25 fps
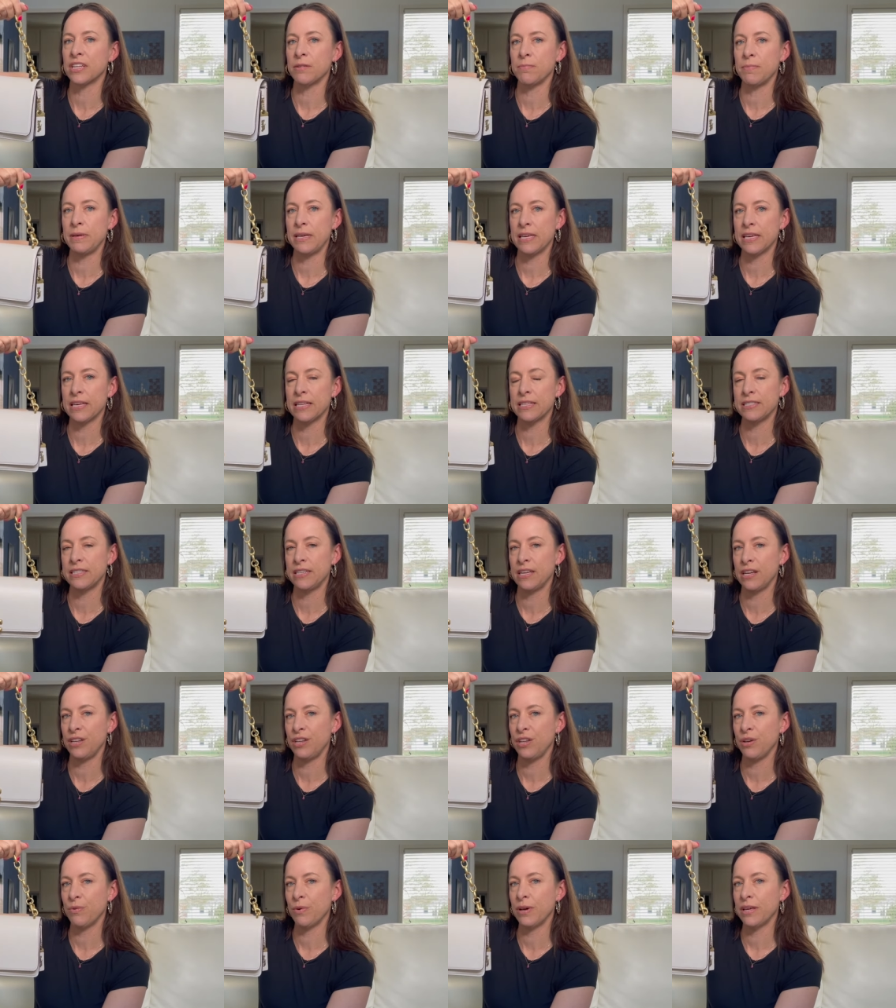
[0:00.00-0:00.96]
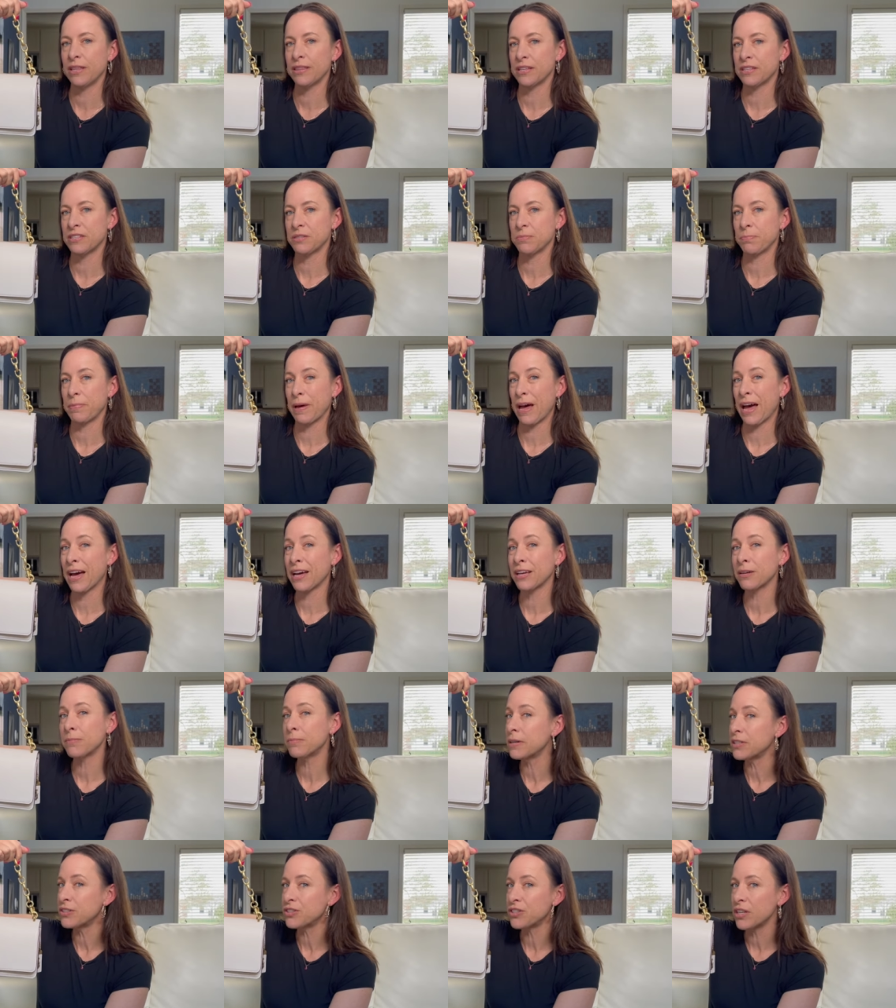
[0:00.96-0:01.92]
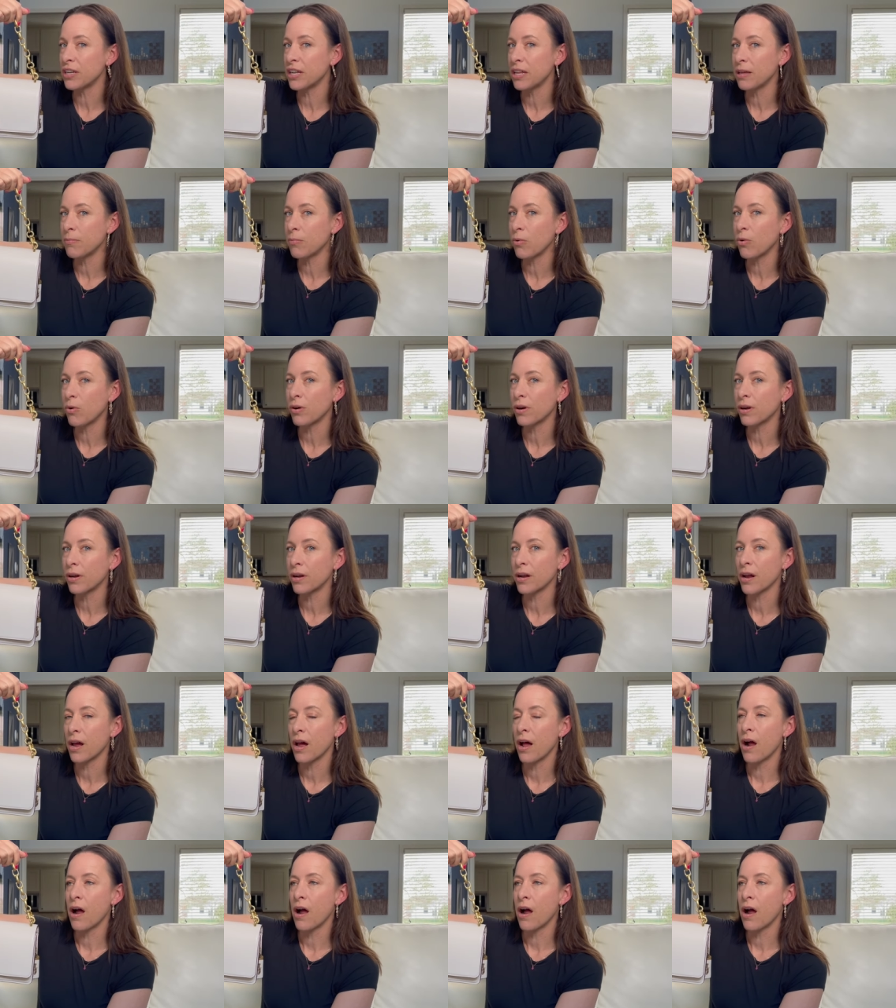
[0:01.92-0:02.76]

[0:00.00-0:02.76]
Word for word: be continuing this bag much anymore.